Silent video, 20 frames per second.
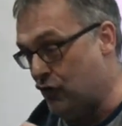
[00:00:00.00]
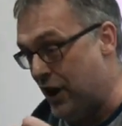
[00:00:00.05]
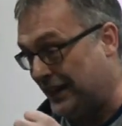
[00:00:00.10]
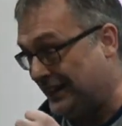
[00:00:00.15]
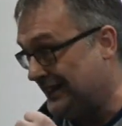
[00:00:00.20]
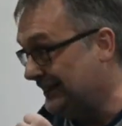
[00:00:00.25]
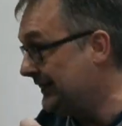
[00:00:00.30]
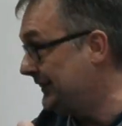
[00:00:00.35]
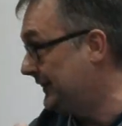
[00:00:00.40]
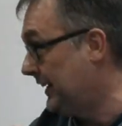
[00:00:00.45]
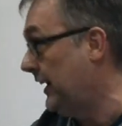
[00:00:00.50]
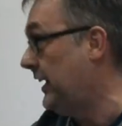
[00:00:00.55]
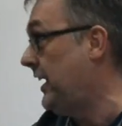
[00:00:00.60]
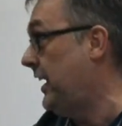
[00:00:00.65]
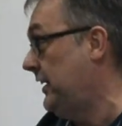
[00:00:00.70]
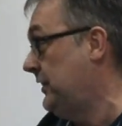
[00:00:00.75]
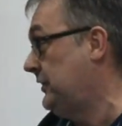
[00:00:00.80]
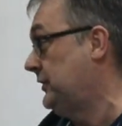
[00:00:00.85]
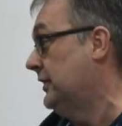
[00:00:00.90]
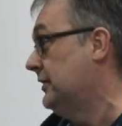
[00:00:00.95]

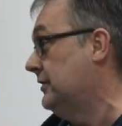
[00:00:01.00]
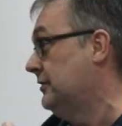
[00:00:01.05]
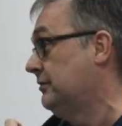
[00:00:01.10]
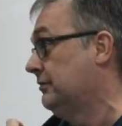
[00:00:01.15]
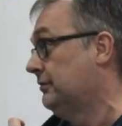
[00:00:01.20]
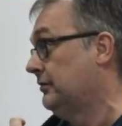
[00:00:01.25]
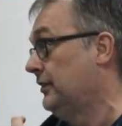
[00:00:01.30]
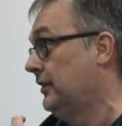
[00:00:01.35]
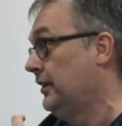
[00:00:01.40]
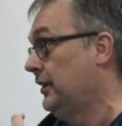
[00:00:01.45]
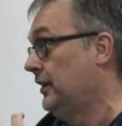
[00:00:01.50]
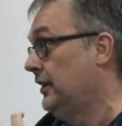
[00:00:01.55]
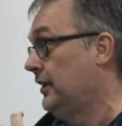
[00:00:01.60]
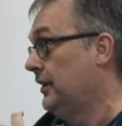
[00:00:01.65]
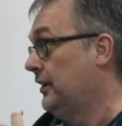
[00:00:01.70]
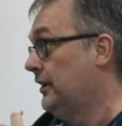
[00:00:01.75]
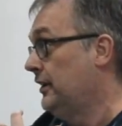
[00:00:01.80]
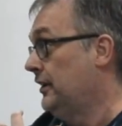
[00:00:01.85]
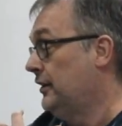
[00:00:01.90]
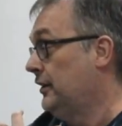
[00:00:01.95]
reconciliation
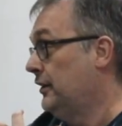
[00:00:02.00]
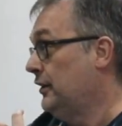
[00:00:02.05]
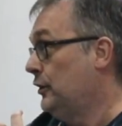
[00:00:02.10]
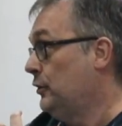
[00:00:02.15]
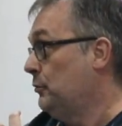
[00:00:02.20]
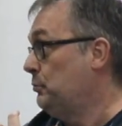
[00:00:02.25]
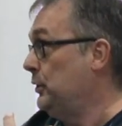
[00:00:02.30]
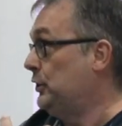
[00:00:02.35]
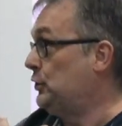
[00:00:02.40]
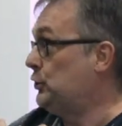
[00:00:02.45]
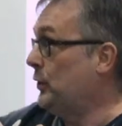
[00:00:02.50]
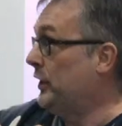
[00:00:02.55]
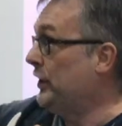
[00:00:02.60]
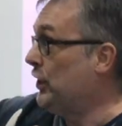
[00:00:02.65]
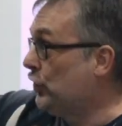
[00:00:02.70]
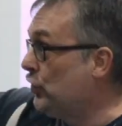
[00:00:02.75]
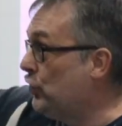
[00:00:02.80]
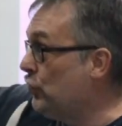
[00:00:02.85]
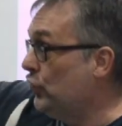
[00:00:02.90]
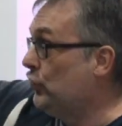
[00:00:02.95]
between
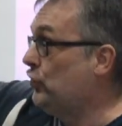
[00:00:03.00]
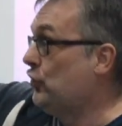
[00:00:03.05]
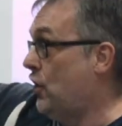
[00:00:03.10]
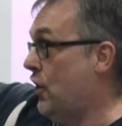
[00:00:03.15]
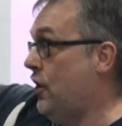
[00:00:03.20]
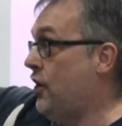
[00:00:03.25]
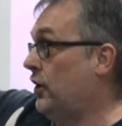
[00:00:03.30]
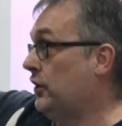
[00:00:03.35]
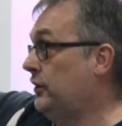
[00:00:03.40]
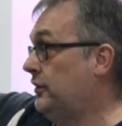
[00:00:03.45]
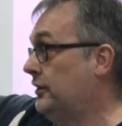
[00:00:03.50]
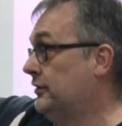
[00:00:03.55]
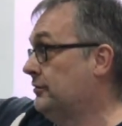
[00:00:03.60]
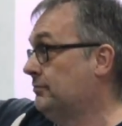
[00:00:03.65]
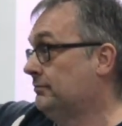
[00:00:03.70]
a good God